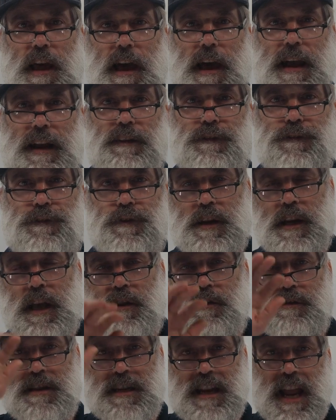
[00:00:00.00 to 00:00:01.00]
Act for
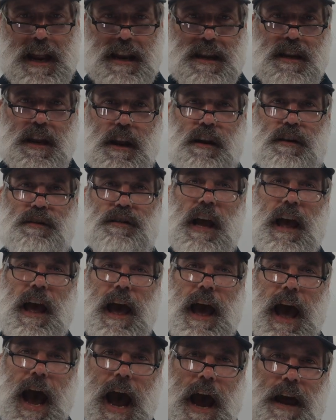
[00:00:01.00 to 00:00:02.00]
another 10 years,
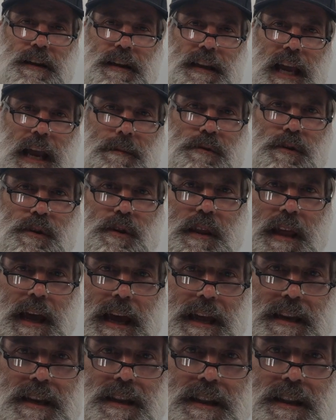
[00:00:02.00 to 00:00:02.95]
how to capture that